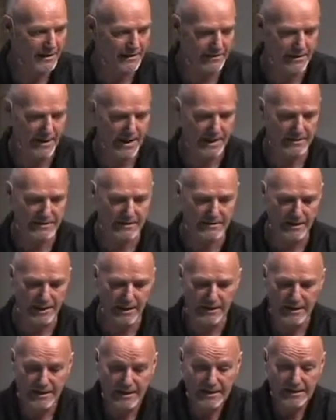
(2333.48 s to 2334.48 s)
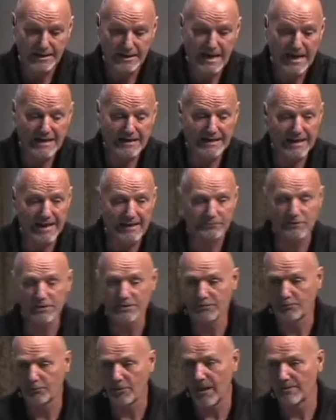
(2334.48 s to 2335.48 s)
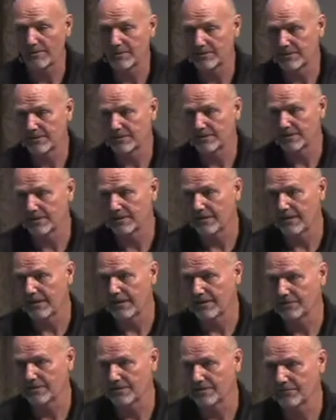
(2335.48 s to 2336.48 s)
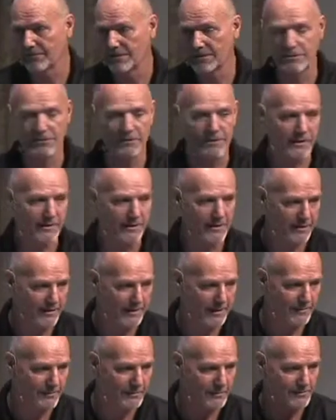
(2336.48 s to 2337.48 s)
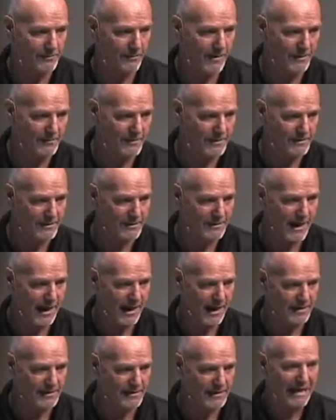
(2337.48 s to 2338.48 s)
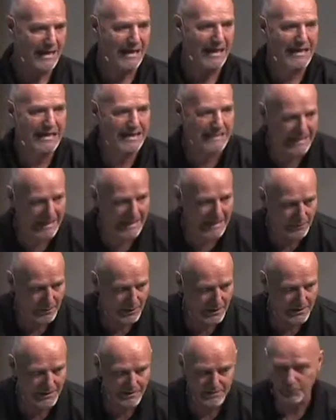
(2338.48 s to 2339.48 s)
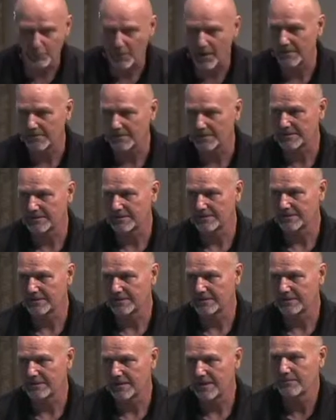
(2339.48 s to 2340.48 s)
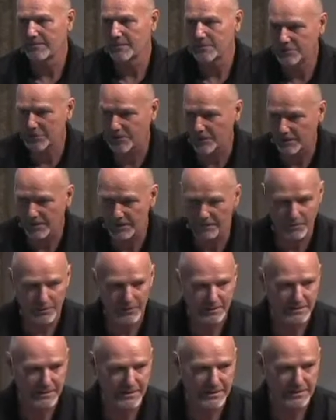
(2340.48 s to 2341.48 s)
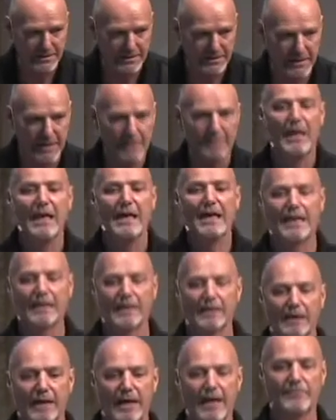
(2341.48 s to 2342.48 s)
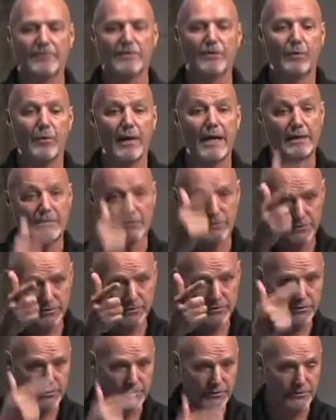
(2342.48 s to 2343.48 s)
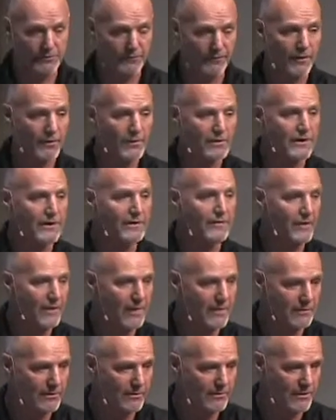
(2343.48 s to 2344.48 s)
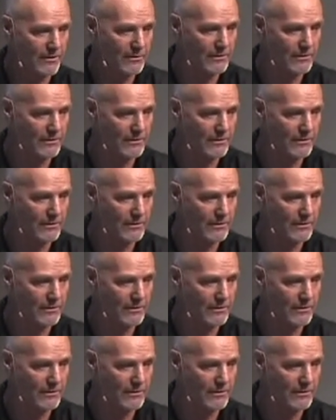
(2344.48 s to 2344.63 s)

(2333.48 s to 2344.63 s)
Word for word: that uh, God kept his promises to the nation of Israel. He'll keep his promise to us. In keeping his promises to them and showing mercy to them, it led the way to the Jews first, then to the